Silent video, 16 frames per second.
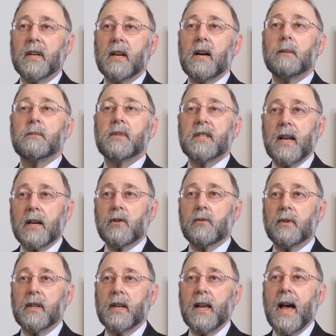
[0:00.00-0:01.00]
become
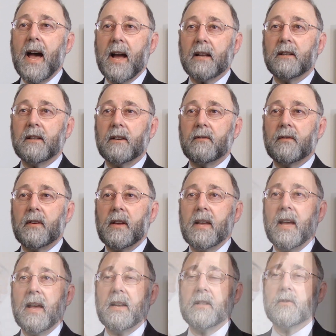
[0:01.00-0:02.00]
sexually active,
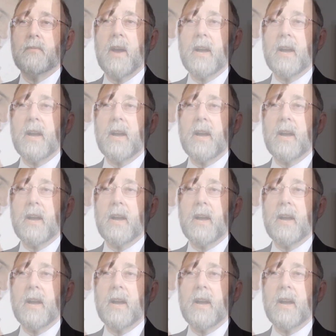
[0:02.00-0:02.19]
and it's